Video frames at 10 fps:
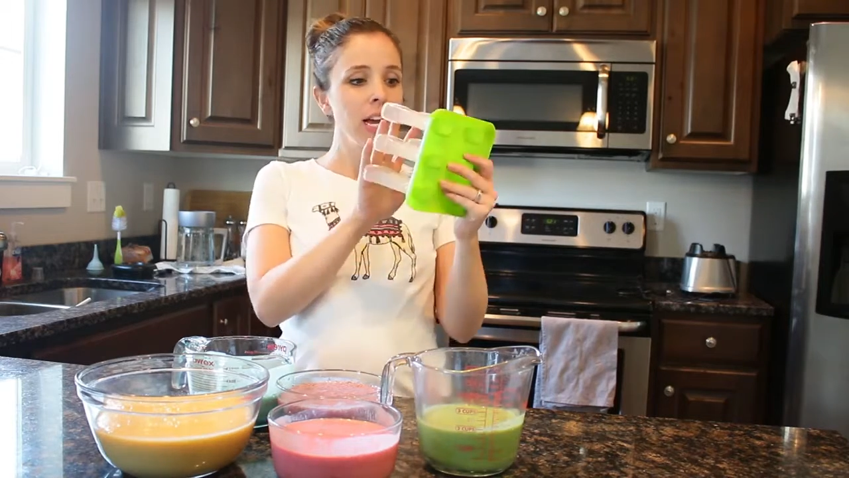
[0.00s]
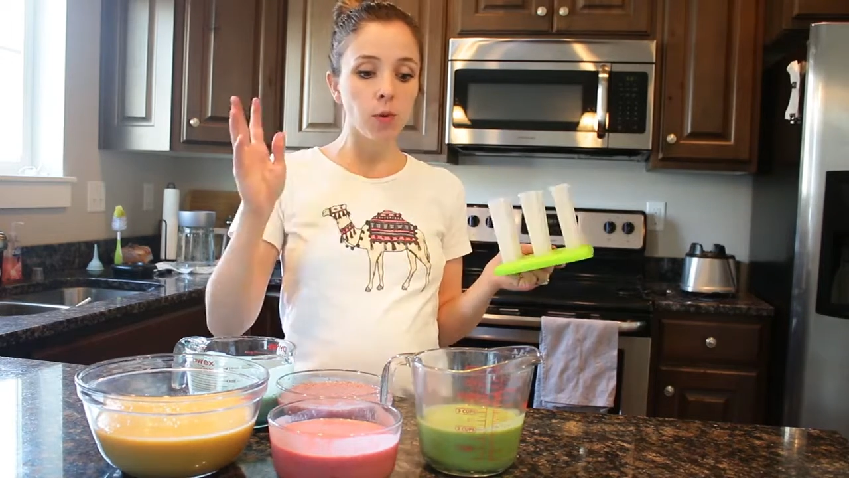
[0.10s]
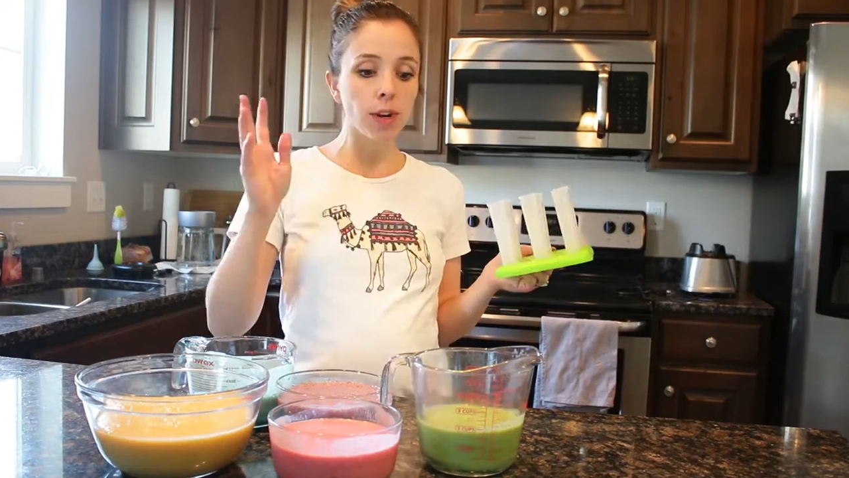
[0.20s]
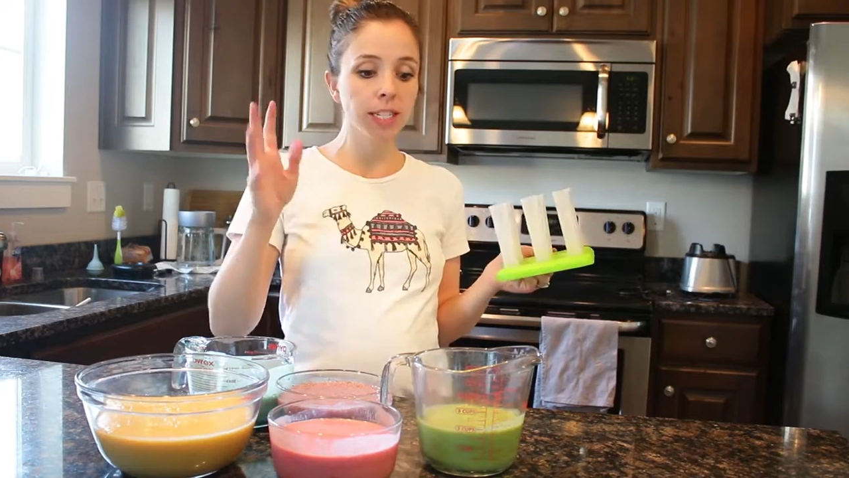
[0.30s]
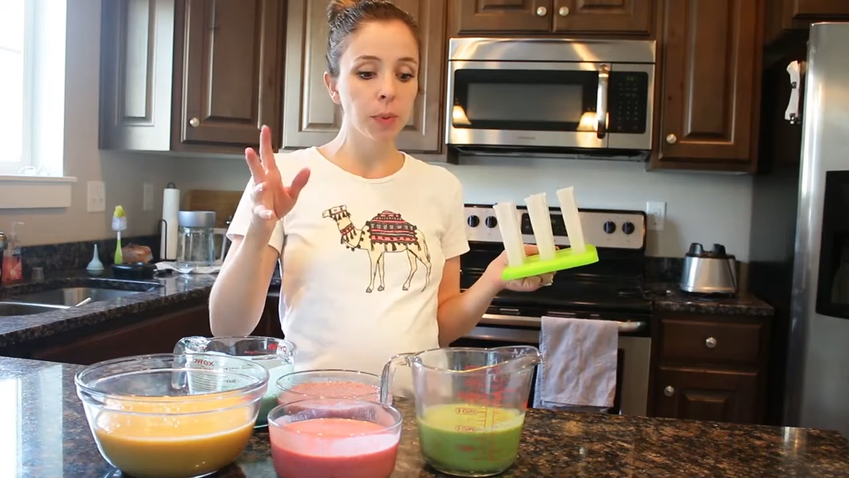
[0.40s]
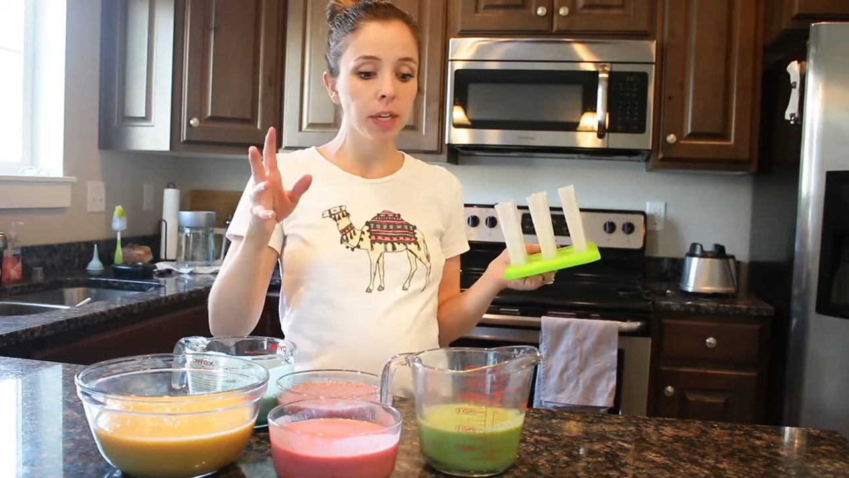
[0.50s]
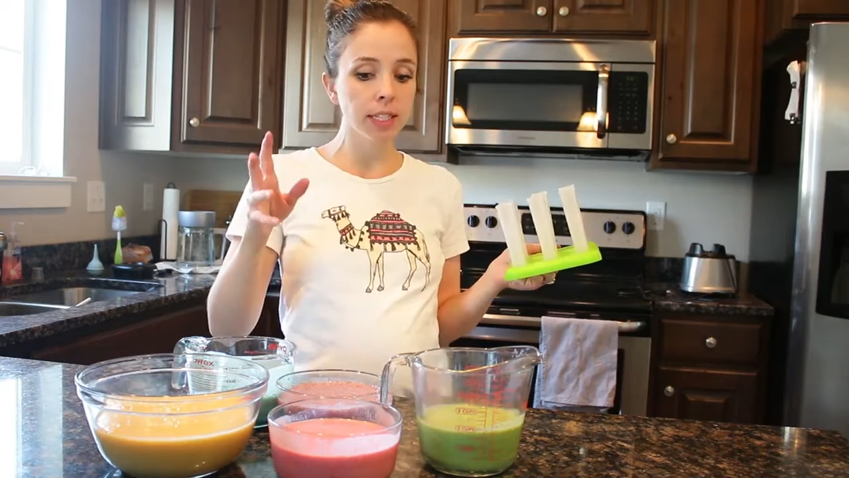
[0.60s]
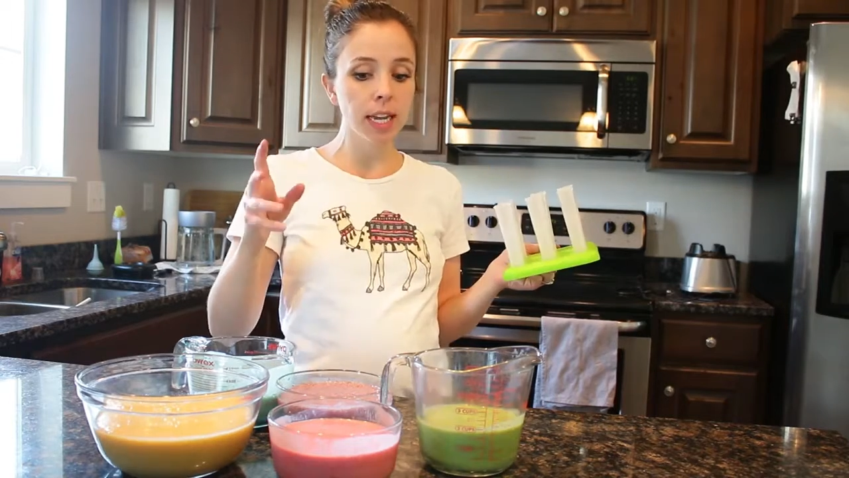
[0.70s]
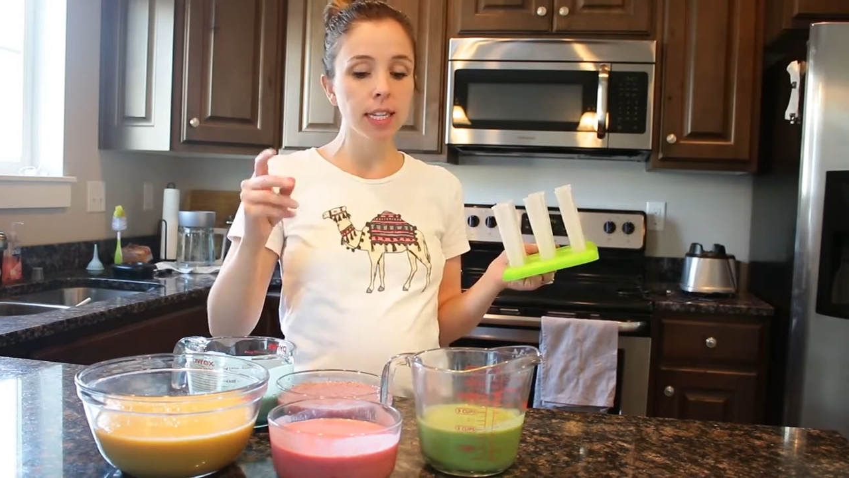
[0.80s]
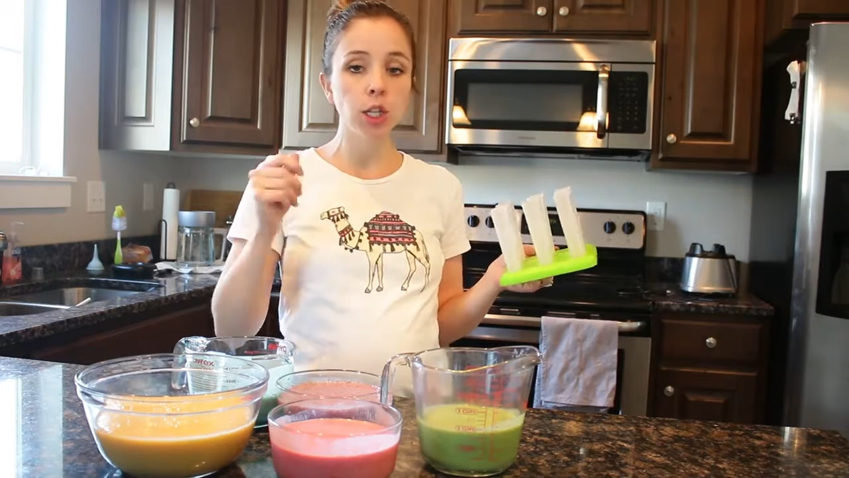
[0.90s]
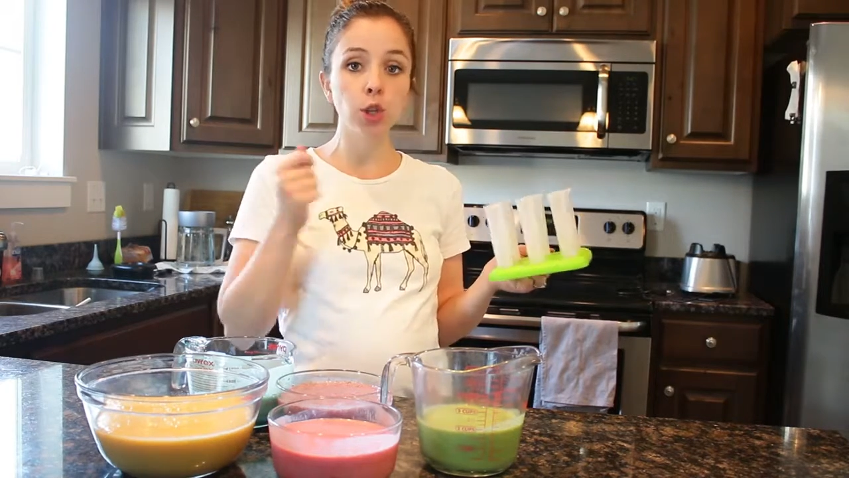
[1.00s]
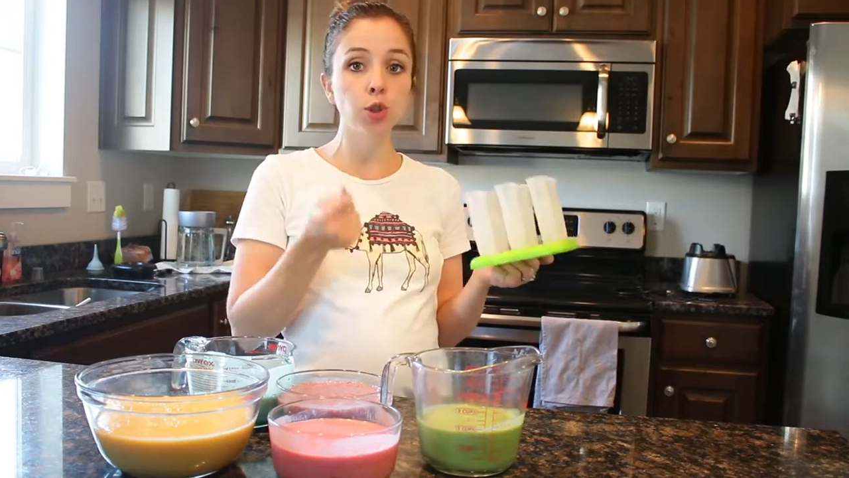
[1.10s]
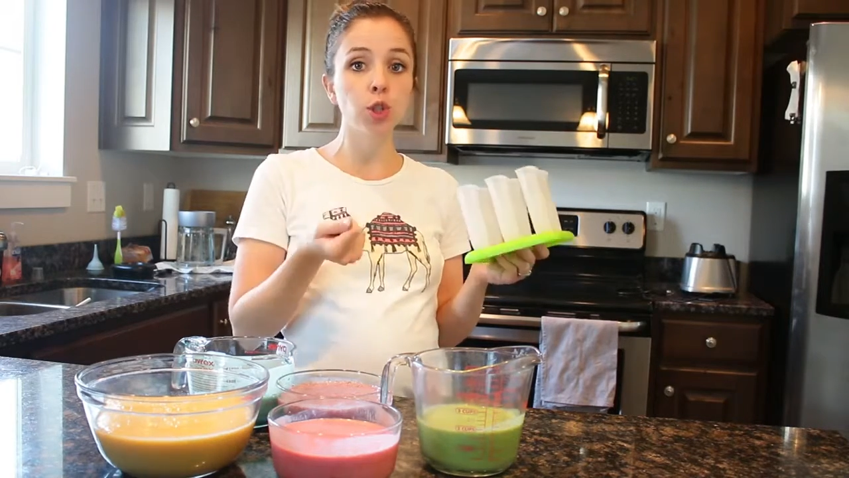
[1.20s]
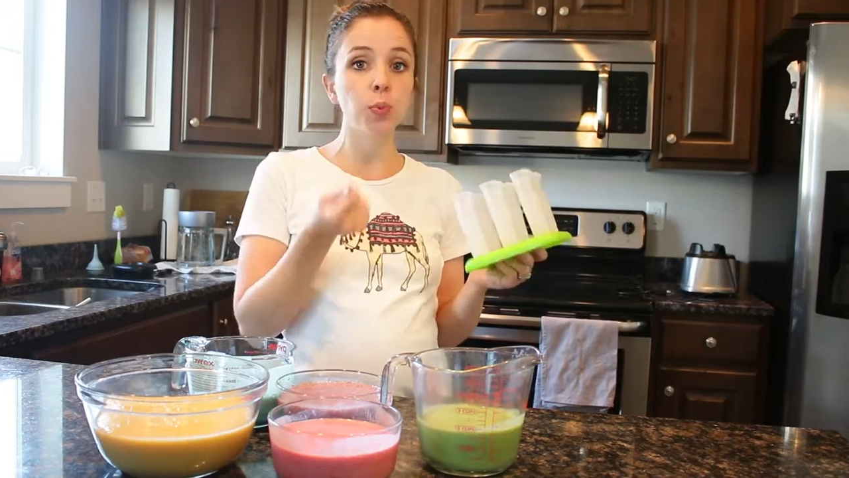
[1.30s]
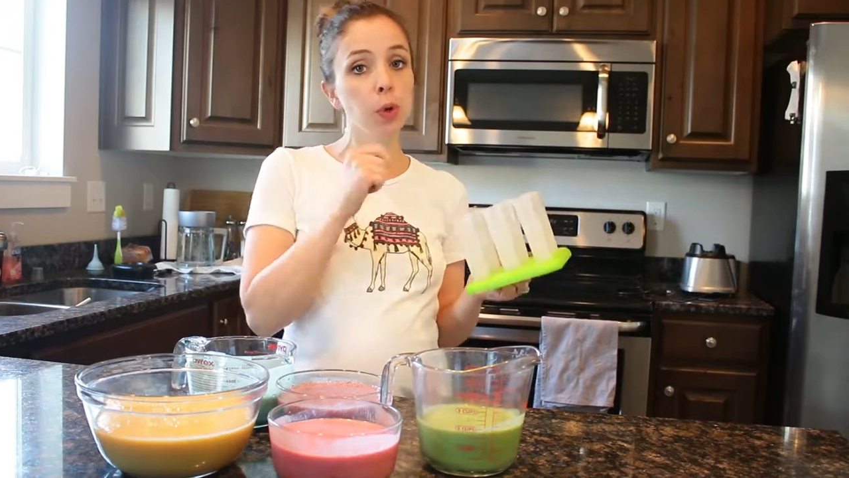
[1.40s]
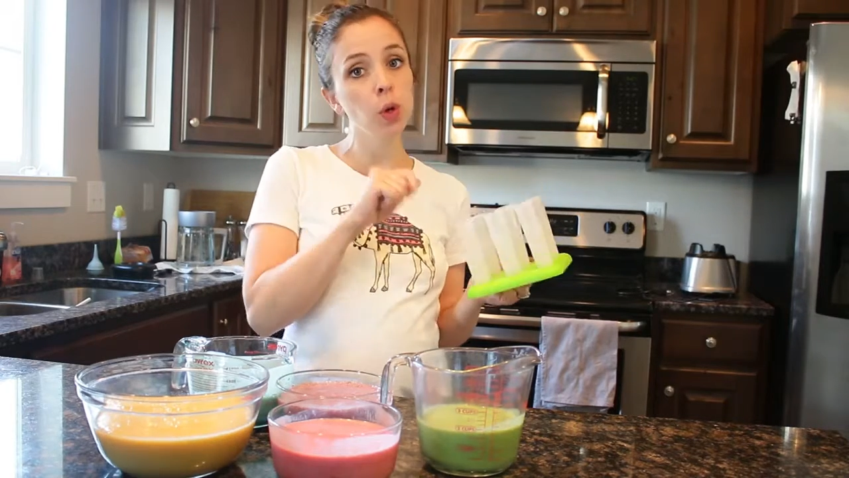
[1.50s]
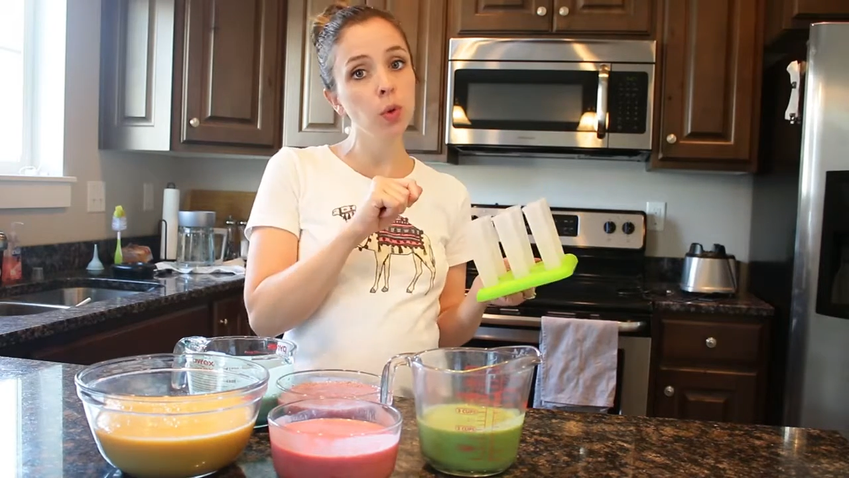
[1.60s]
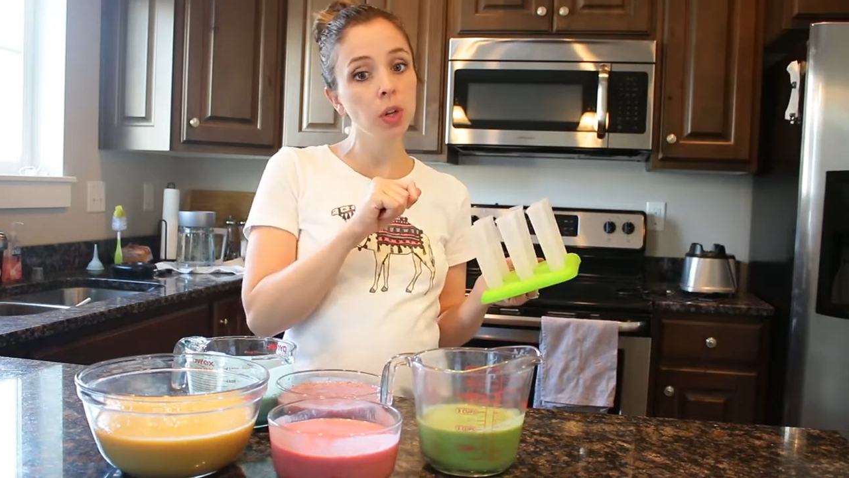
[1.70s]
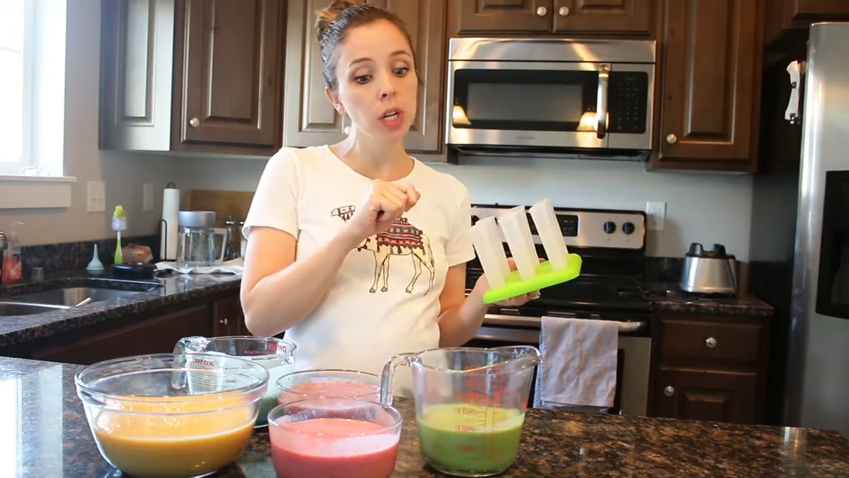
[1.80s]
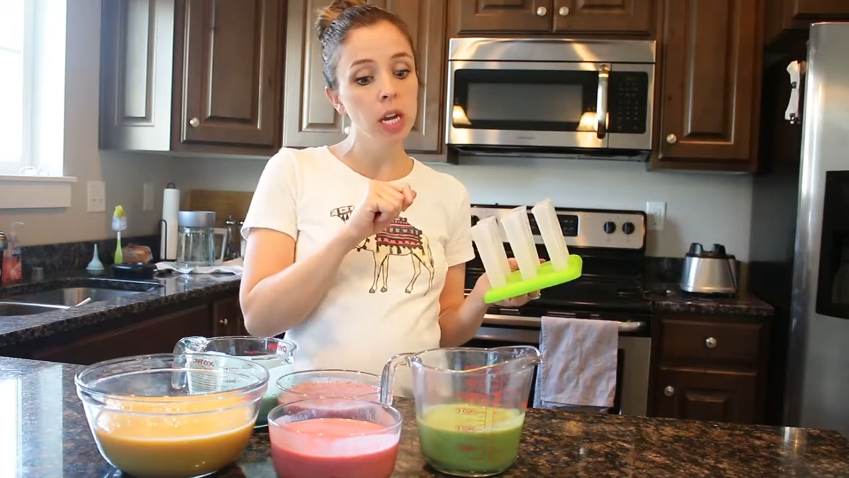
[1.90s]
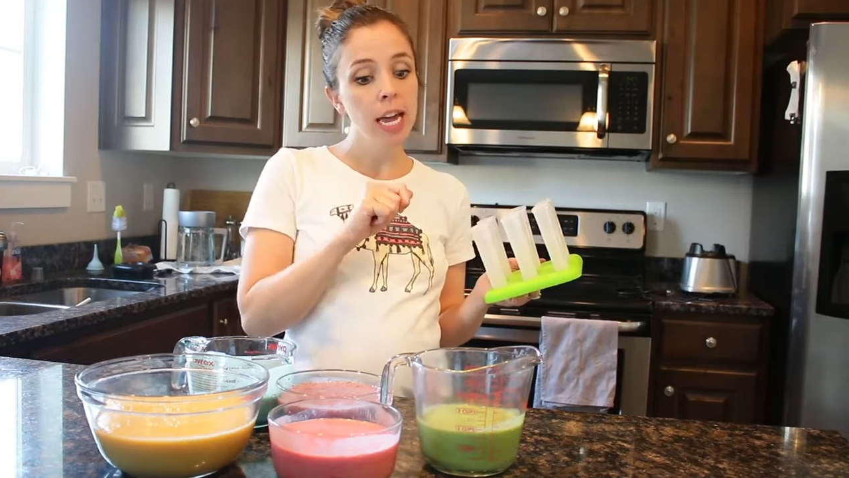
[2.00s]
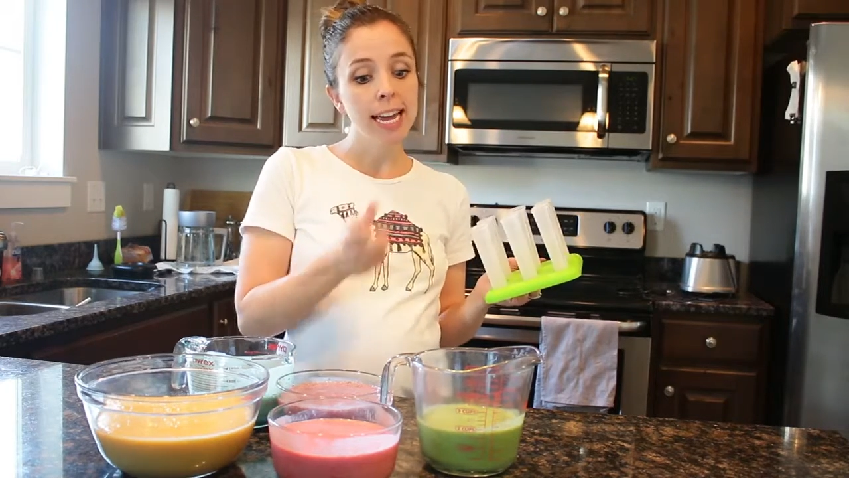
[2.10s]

The recipe says to spoon